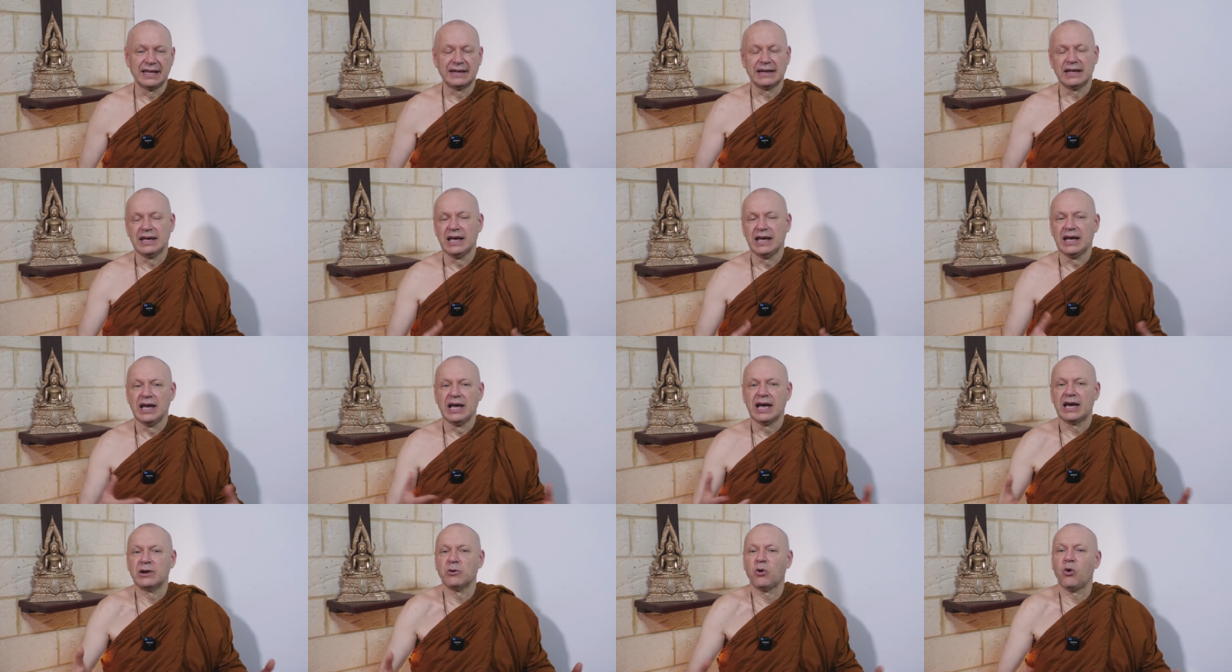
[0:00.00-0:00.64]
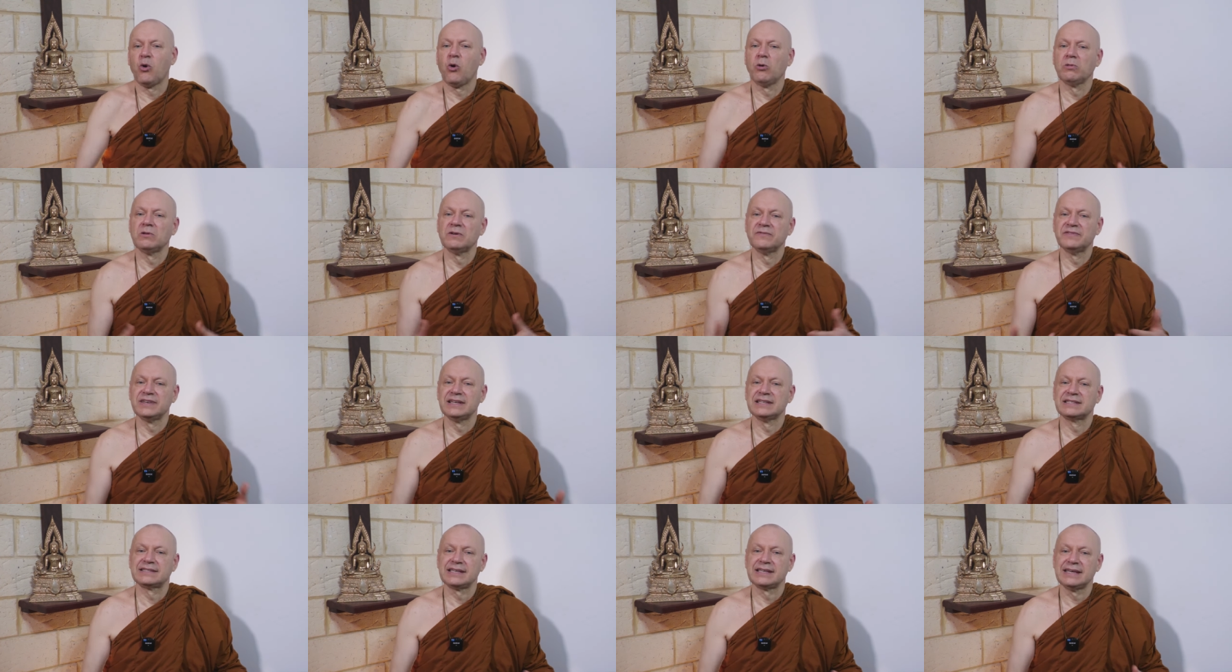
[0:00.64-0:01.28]
and, and all of
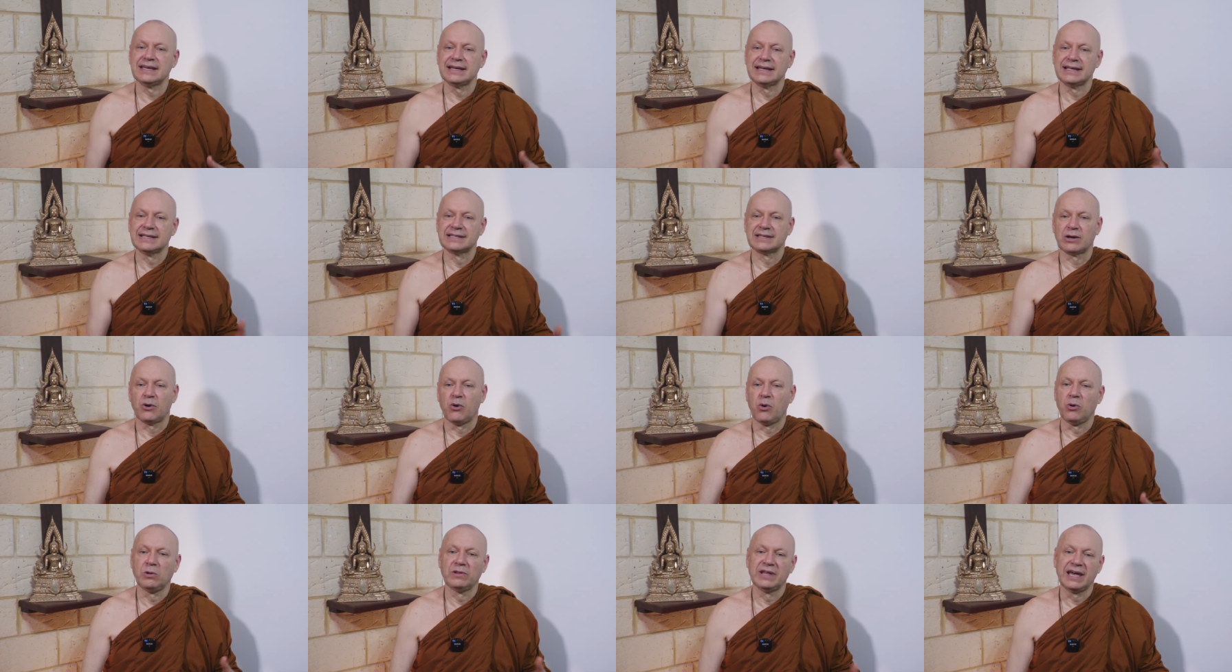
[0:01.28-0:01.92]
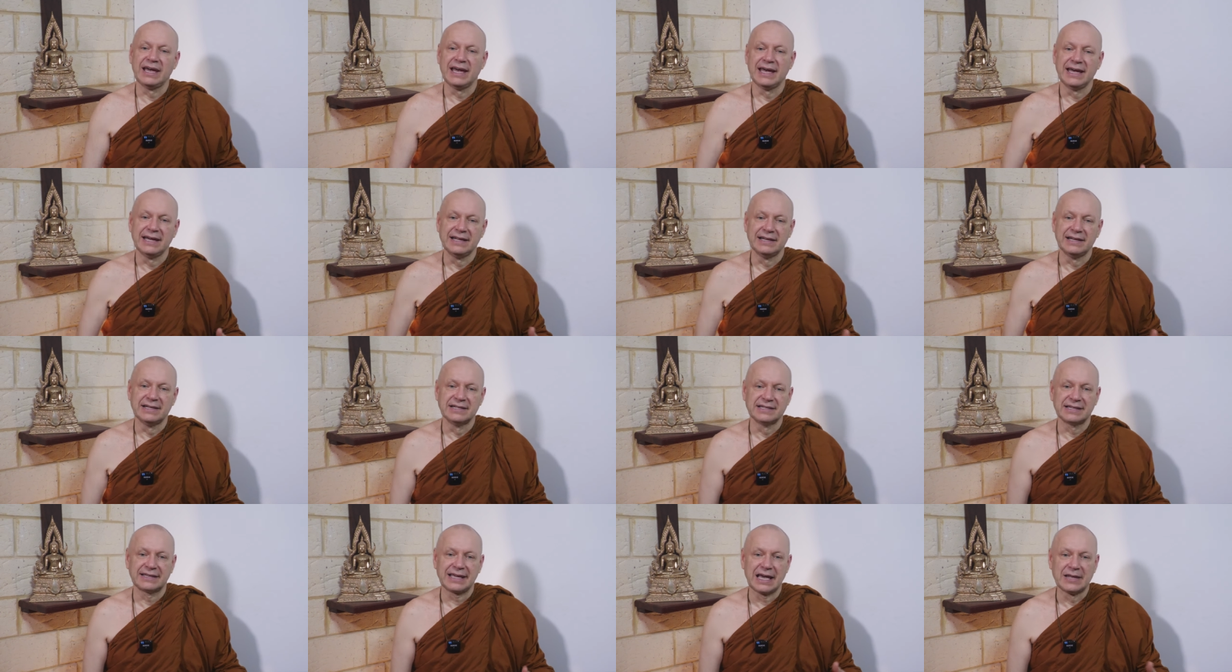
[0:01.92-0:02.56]
these things, old
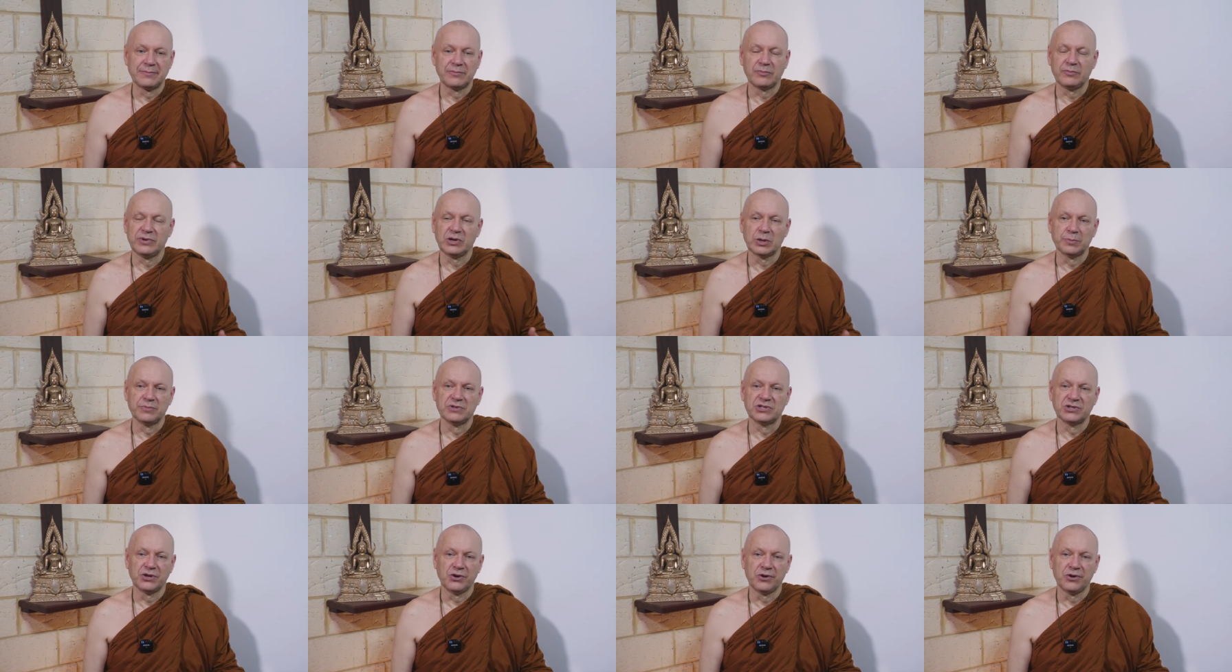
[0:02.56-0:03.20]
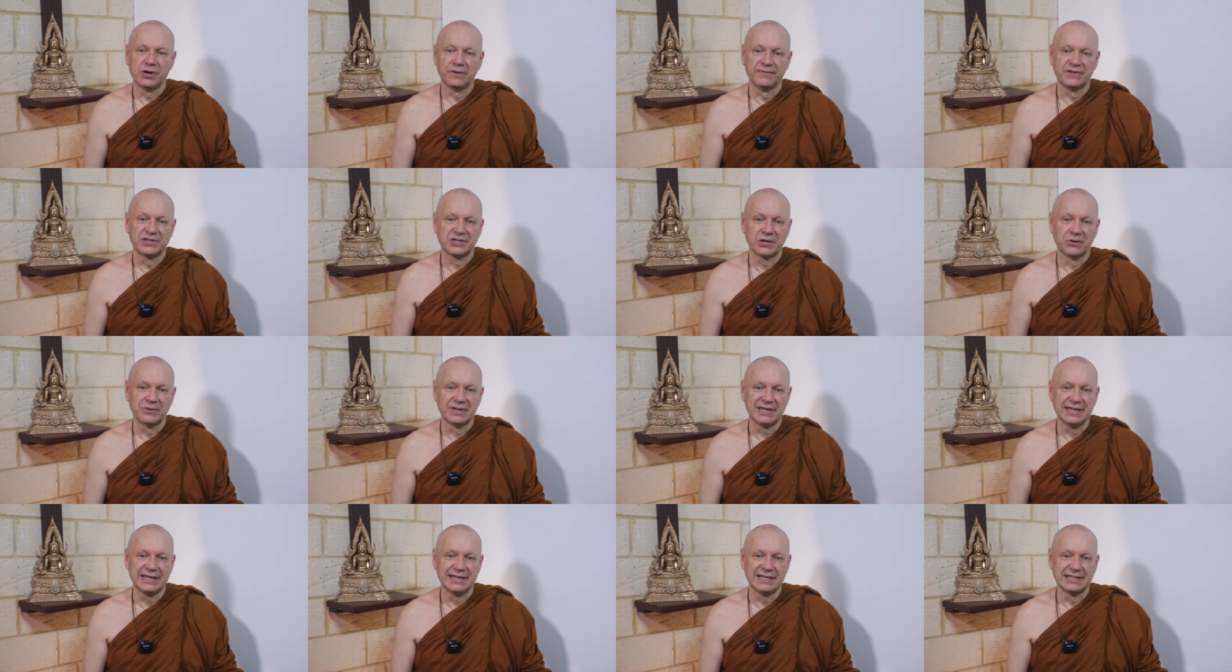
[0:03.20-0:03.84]
age can be observed
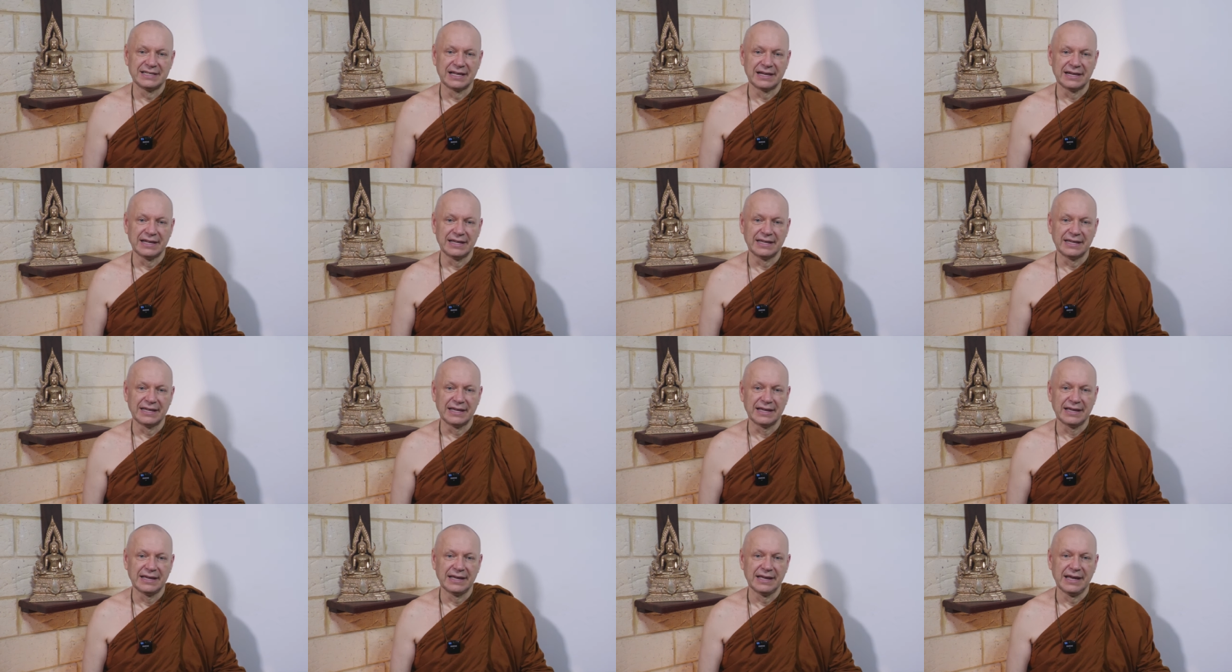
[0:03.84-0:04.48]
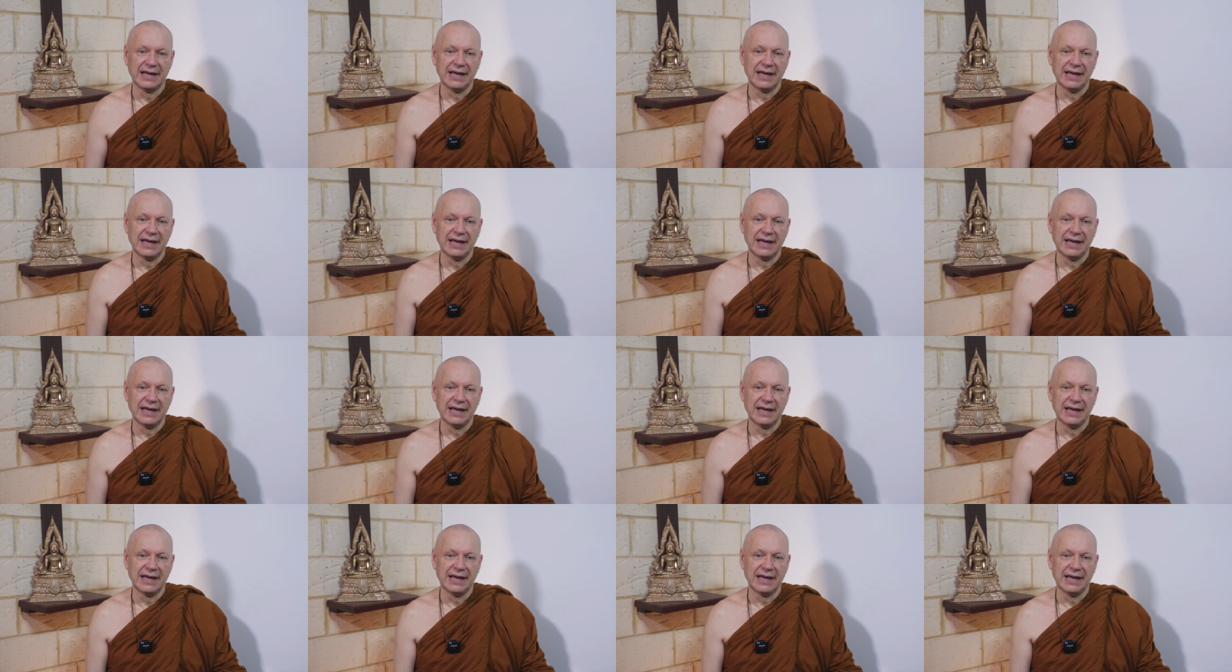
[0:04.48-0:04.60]
so easily. Yeah?